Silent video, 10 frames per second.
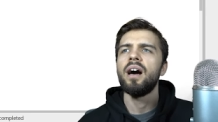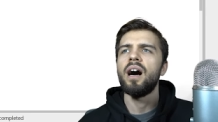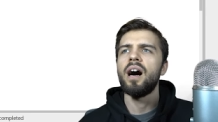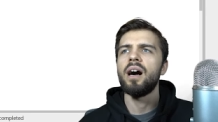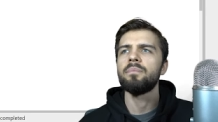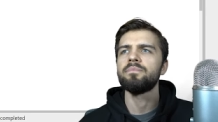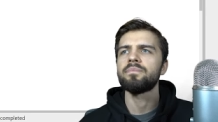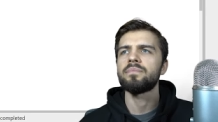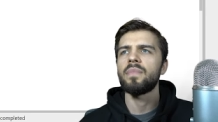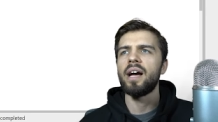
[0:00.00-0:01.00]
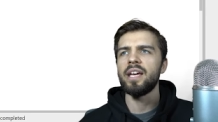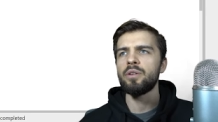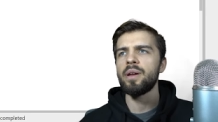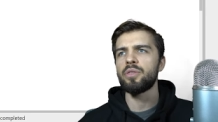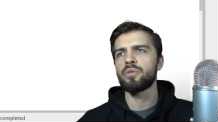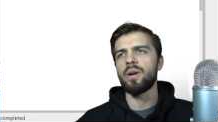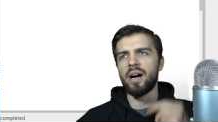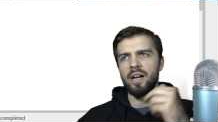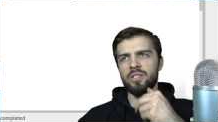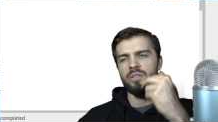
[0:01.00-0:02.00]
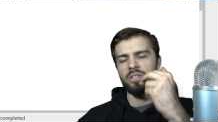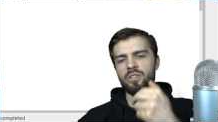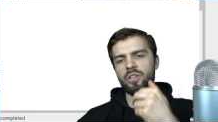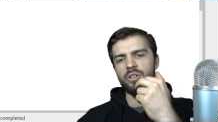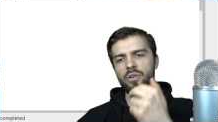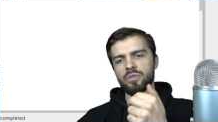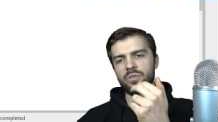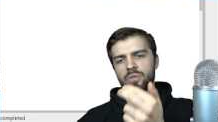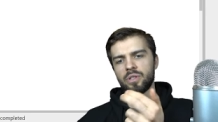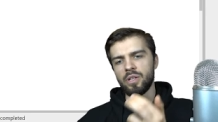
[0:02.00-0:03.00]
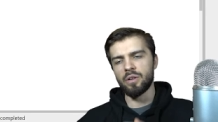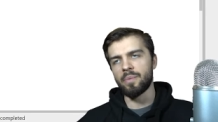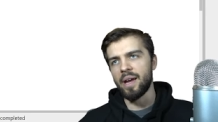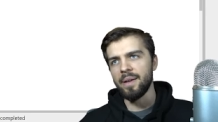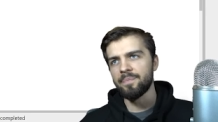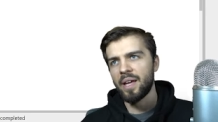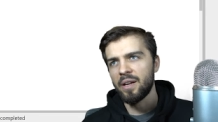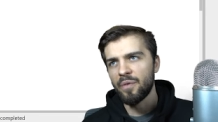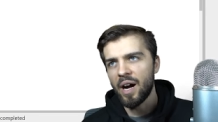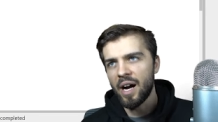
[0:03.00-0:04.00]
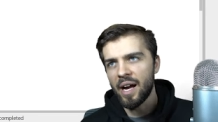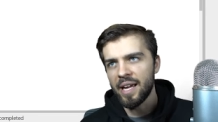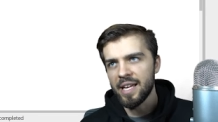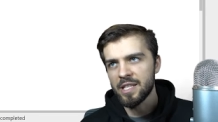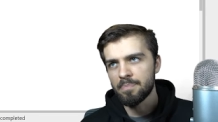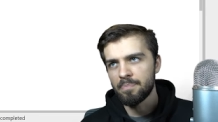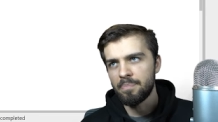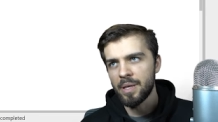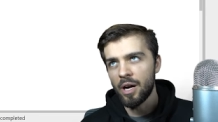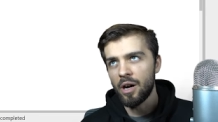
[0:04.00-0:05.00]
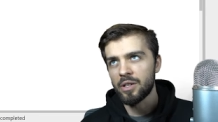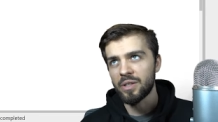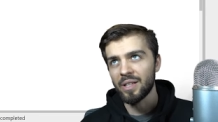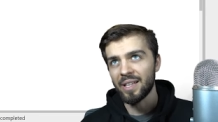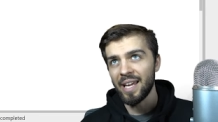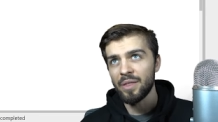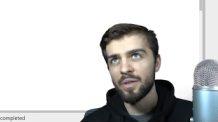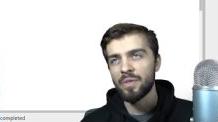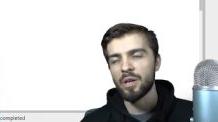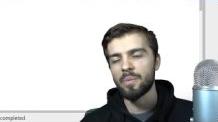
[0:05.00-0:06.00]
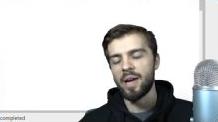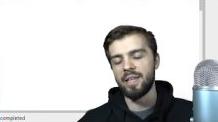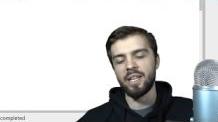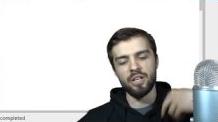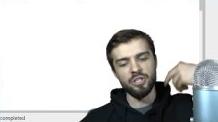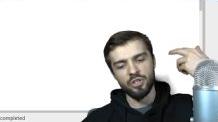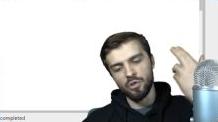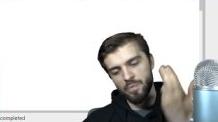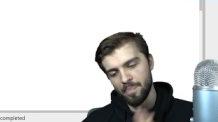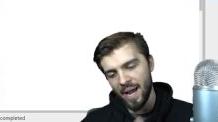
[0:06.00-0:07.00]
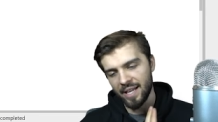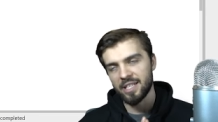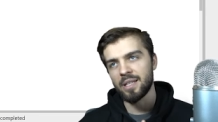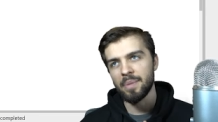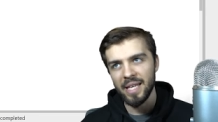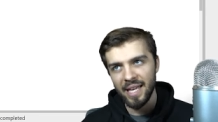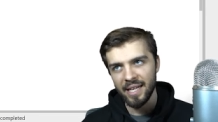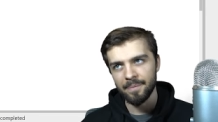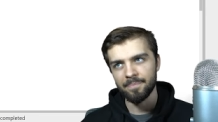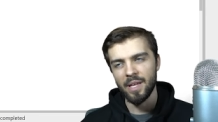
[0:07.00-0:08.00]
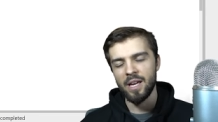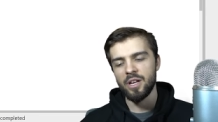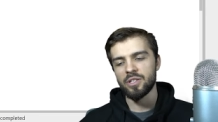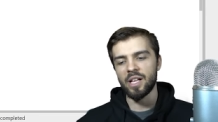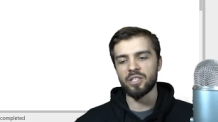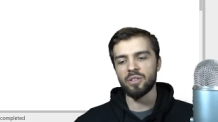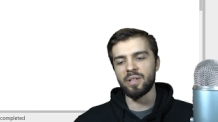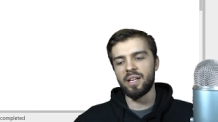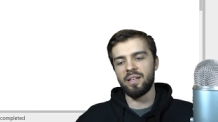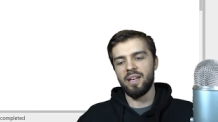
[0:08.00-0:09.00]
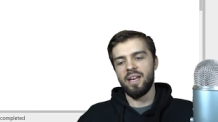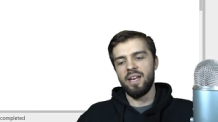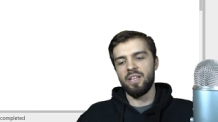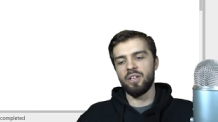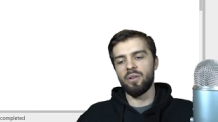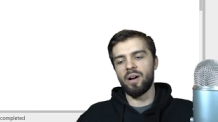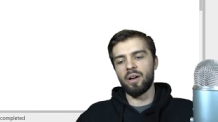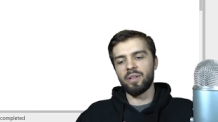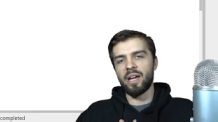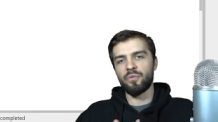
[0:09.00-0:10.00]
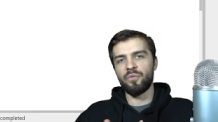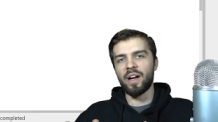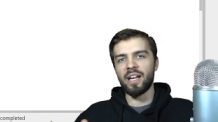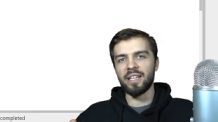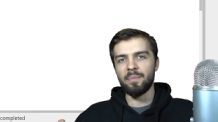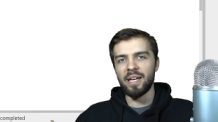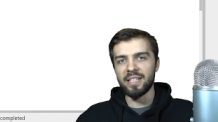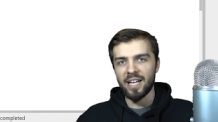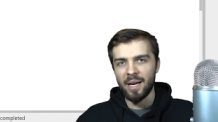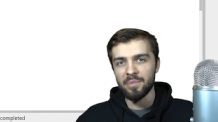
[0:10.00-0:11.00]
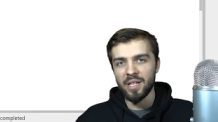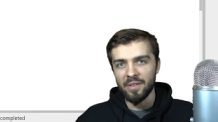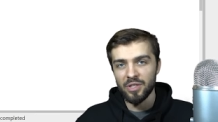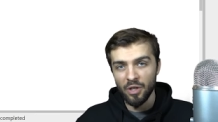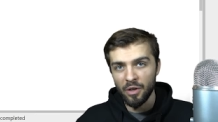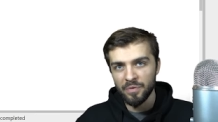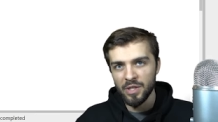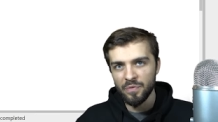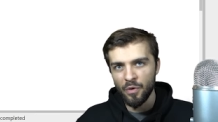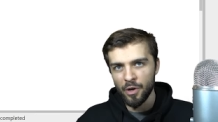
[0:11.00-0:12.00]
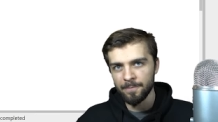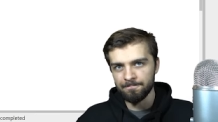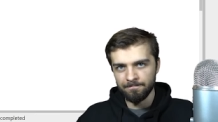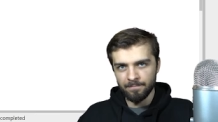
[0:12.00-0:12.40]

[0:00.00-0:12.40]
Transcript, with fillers: Um, I iterate through I, so this sort of goes through the array, and if I is beyond the length of the array, then it just goes back to the beginning. So that's so that, you know, I only have finitely many times that I've solved this for,